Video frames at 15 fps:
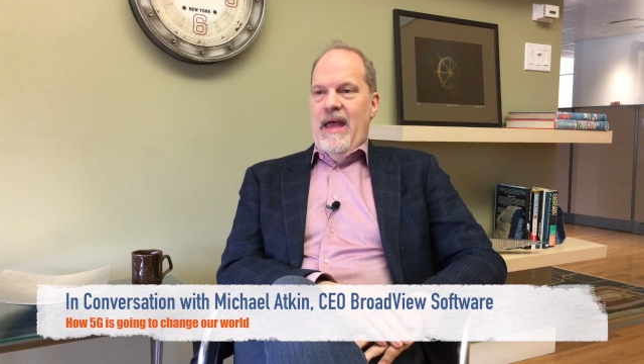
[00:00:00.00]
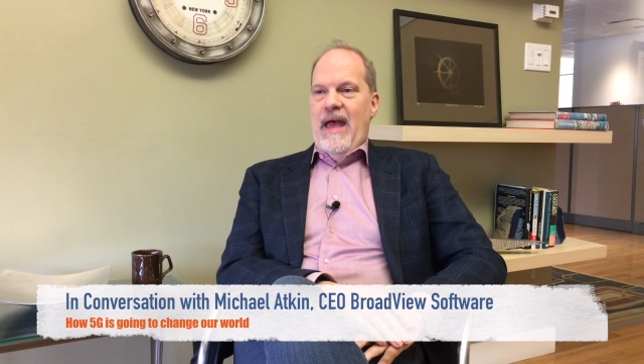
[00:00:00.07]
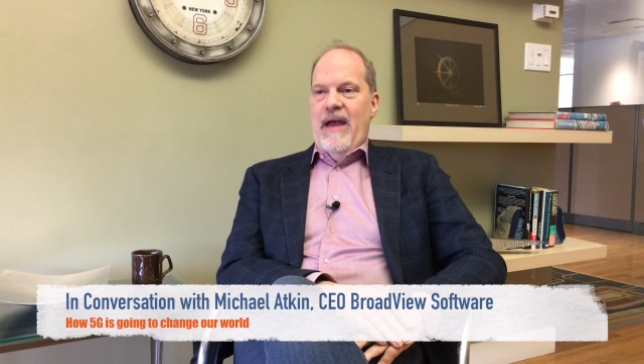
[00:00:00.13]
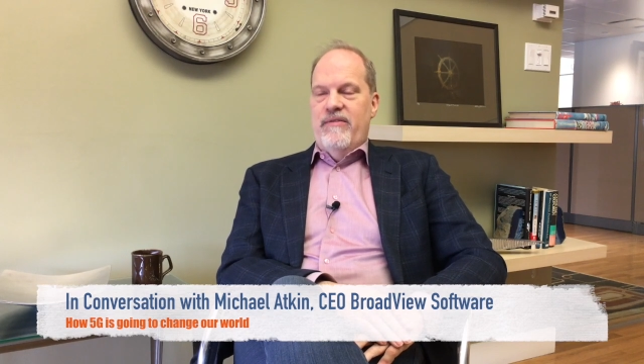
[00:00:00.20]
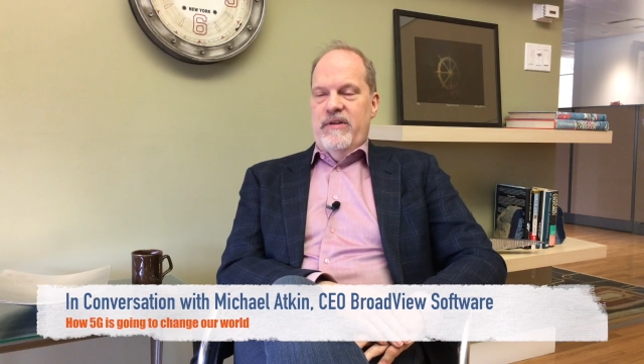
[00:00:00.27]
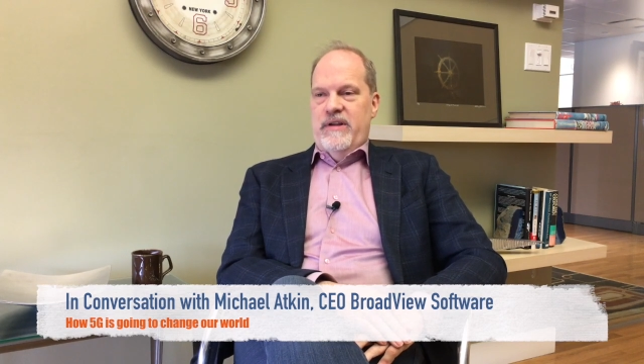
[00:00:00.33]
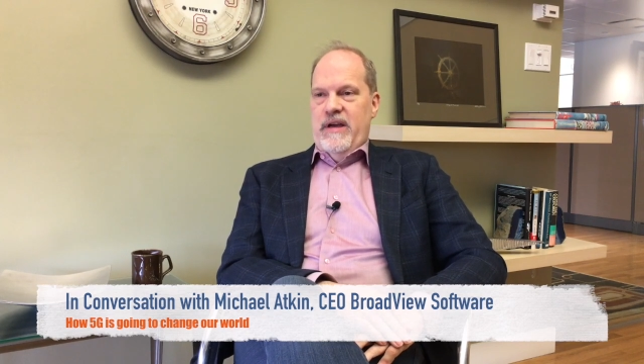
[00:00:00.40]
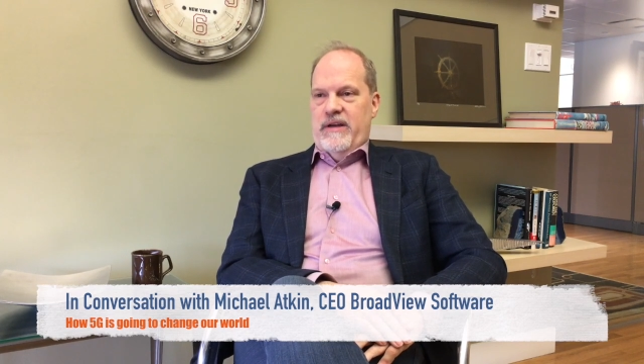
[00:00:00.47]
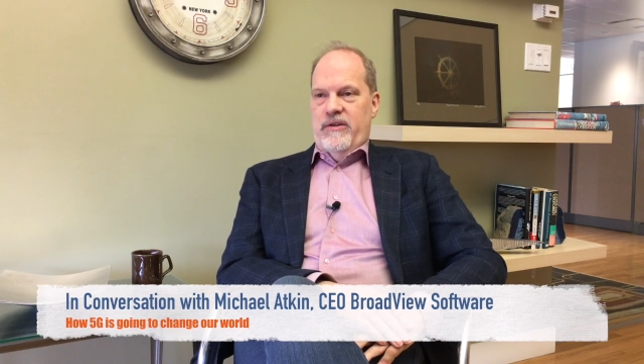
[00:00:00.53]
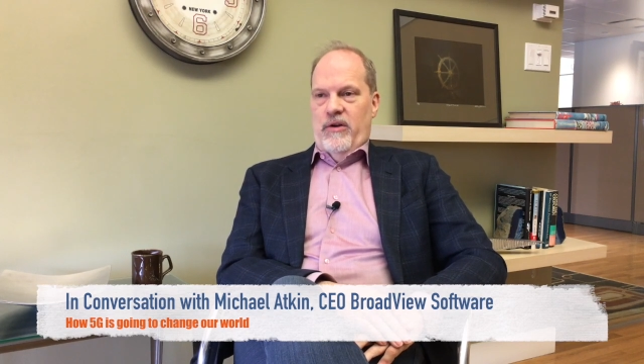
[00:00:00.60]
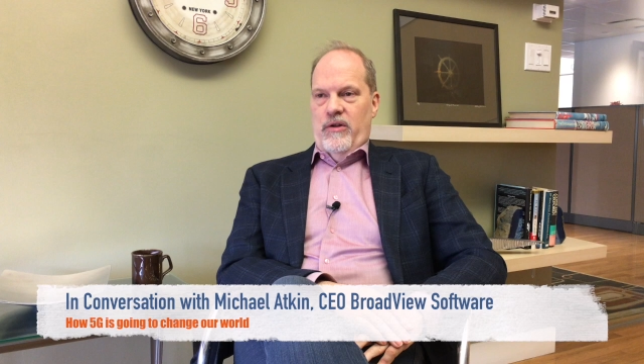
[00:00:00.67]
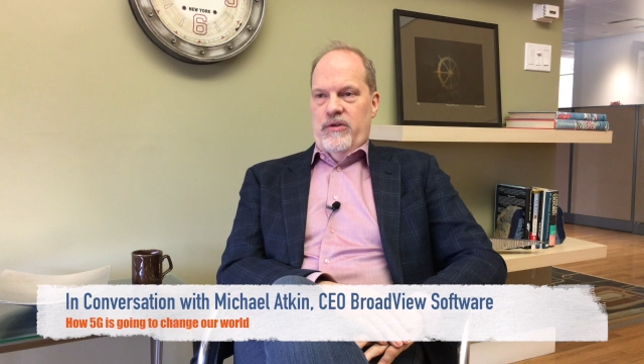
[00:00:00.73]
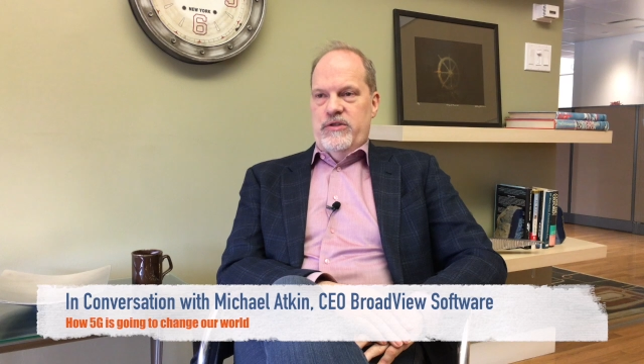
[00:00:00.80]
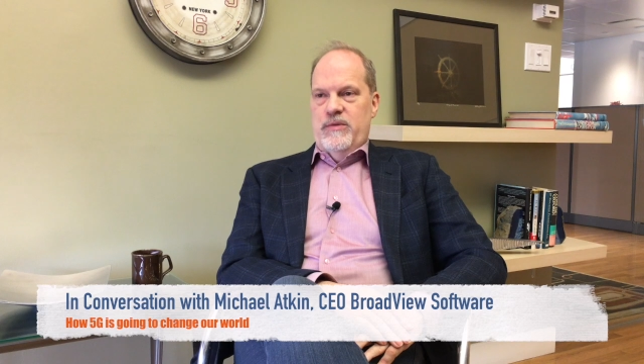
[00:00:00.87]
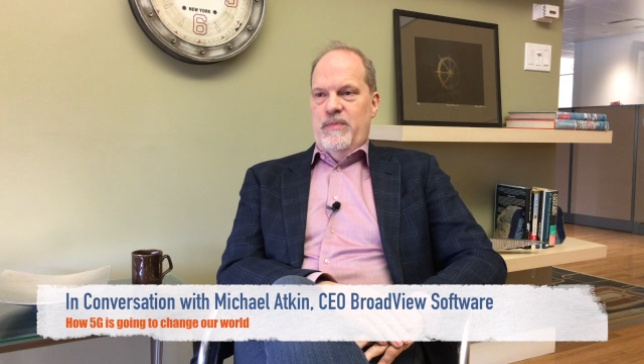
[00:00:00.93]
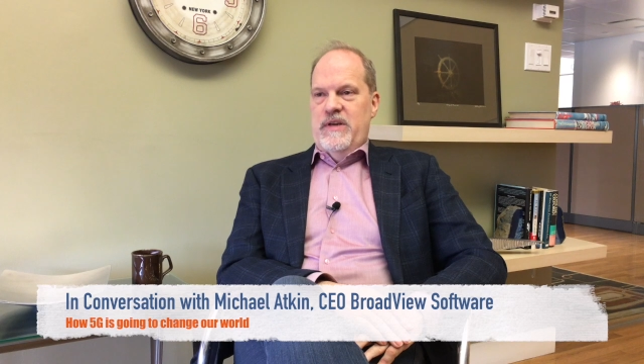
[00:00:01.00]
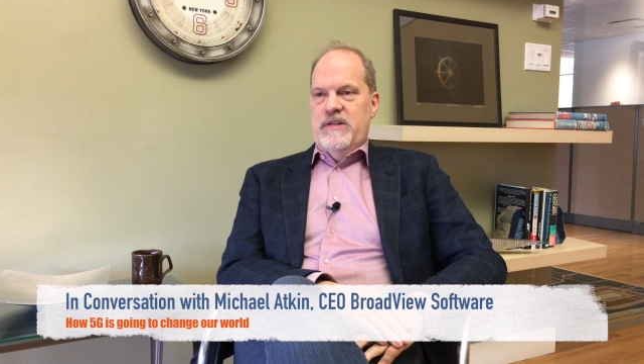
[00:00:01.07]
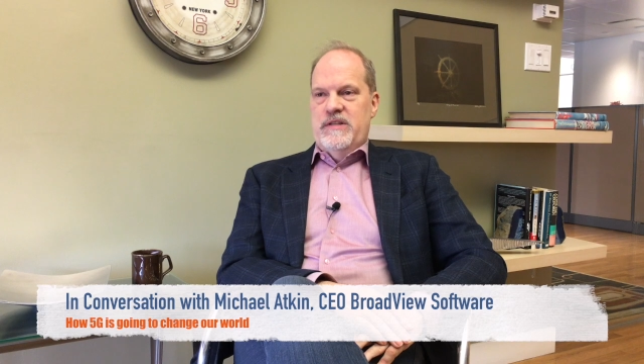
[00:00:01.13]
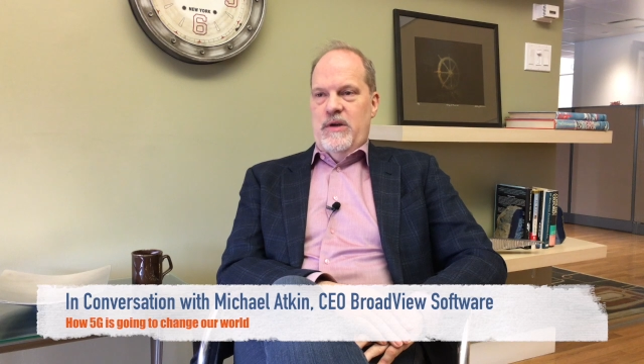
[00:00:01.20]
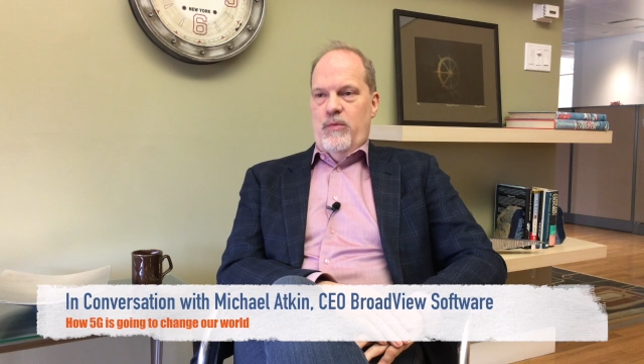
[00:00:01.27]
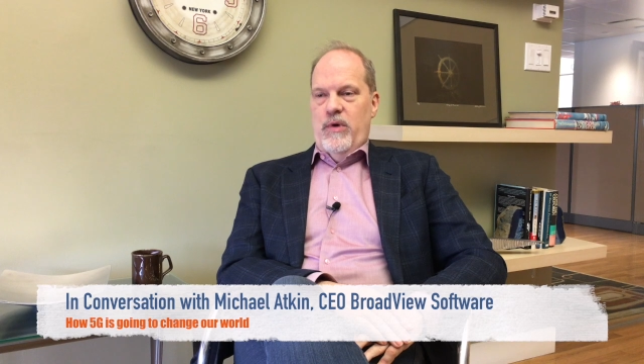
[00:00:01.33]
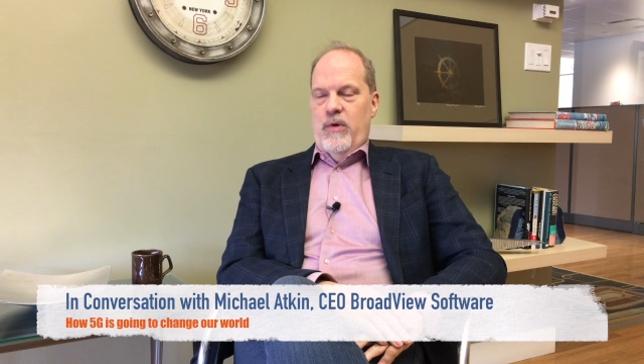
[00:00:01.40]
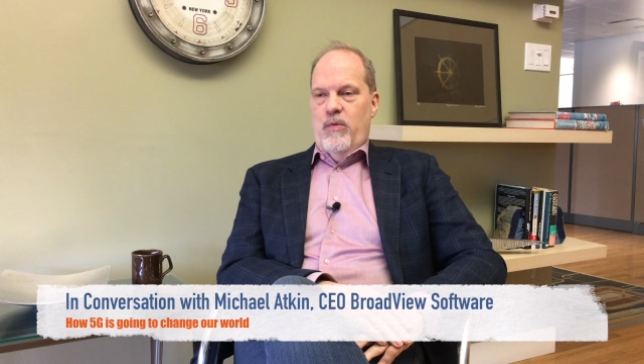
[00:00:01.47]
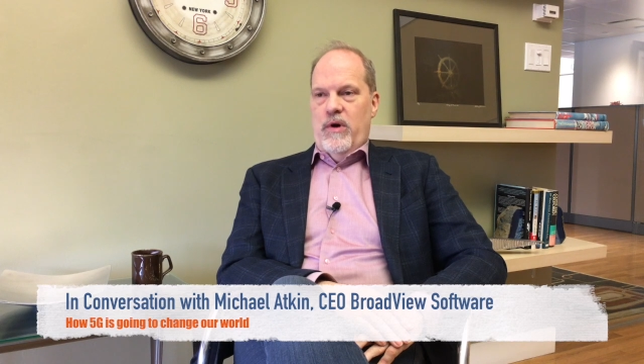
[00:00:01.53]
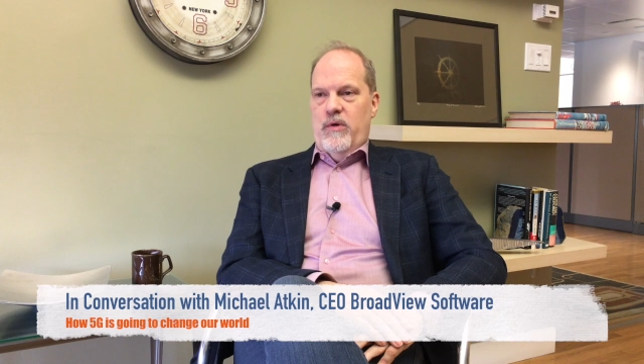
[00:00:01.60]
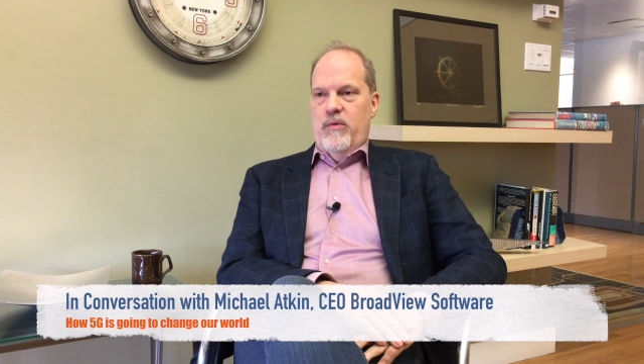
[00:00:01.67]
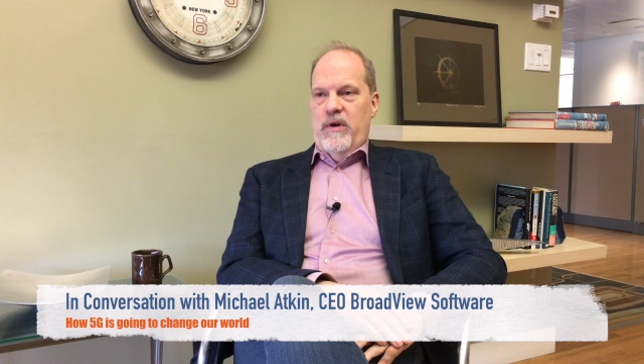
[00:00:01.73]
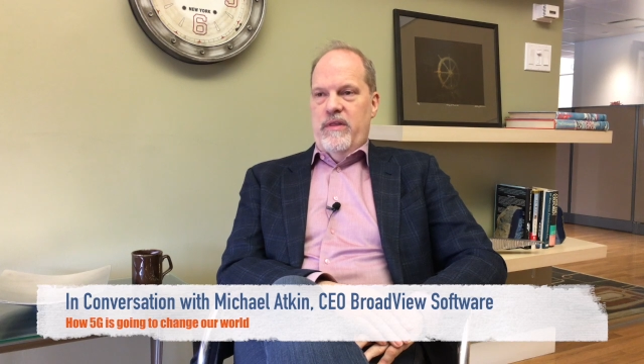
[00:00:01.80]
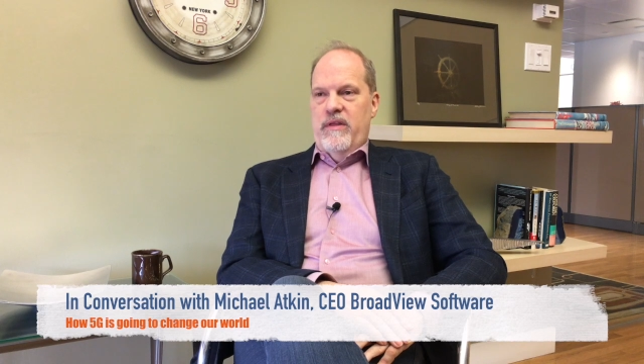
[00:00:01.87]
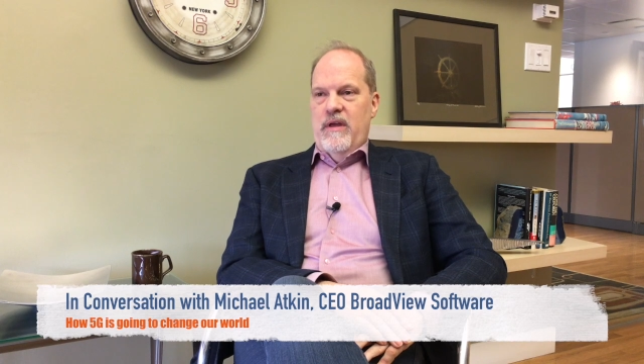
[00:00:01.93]
every technology piece that we work
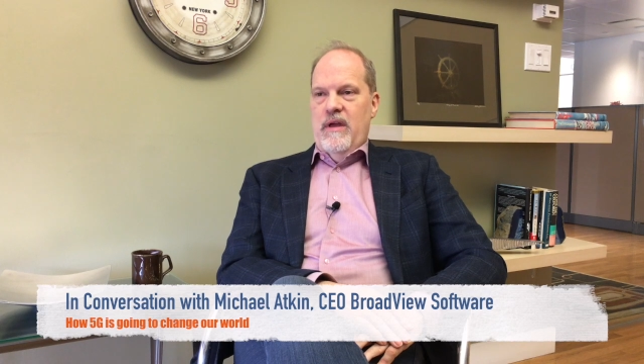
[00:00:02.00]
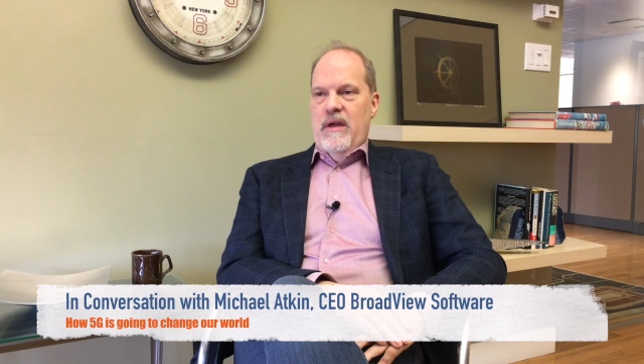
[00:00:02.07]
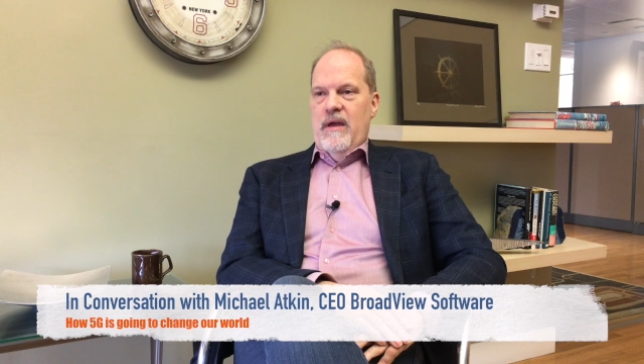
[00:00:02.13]
with.